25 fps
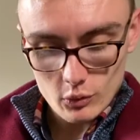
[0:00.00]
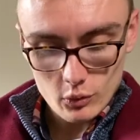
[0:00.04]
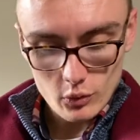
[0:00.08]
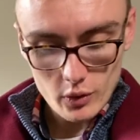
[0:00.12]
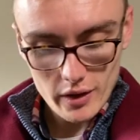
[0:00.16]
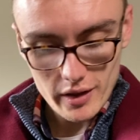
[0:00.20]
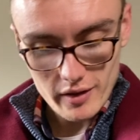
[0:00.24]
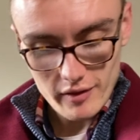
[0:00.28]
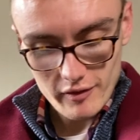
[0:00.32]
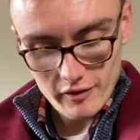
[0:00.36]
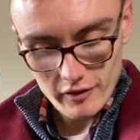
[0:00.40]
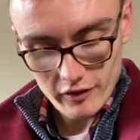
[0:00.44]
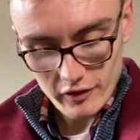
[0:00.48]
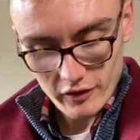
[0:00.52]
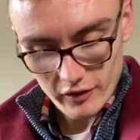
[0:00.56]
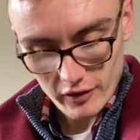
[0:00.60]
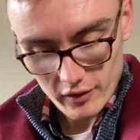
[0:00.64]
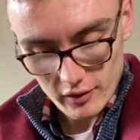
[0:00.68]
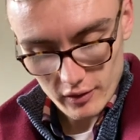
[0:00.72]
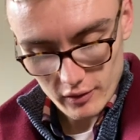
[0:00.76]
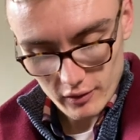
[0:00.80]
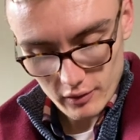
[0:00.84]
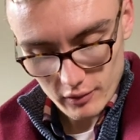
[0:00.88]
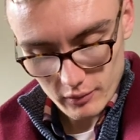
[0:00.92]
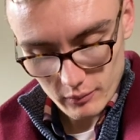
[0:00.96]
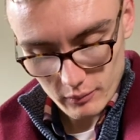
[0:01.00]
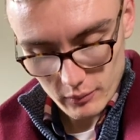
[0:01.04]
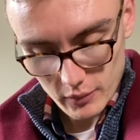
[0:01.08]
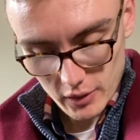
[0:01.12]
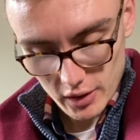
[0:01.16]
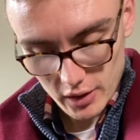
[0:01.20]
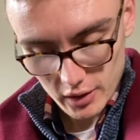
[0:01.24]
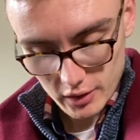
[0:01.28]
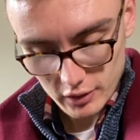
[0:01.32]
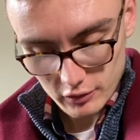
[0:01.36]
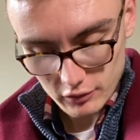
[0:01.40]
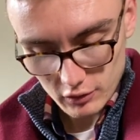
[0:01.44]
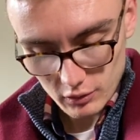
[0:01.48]
with
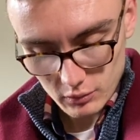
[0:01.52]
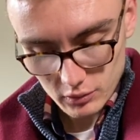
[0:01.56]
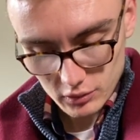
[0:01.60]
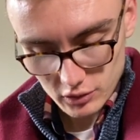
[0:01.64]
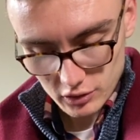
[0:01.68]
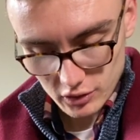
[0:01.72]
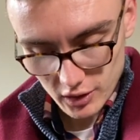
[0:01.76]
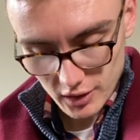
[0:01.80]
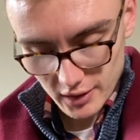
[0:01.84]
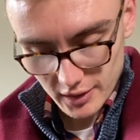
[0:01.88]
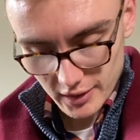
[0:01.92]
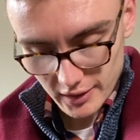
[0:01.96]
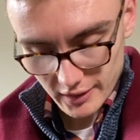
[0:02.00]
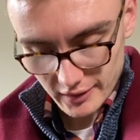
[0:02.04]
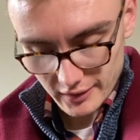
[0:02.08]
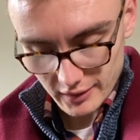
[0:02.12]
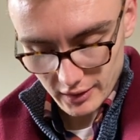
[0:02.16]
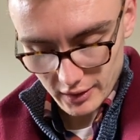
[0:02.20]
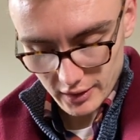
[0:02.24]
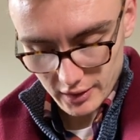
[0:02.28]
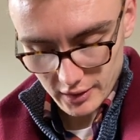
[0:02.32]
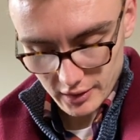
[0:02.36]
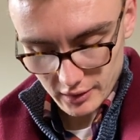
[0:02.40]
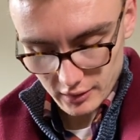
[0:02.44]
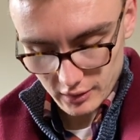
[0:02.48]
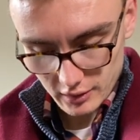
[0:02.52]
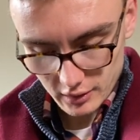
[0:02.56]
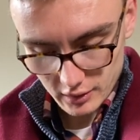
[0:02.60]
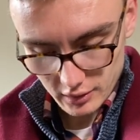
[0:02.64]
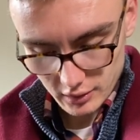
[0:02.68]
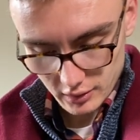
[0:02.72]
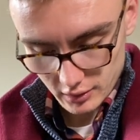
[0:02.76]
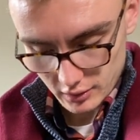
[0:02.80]
my granddad's letter.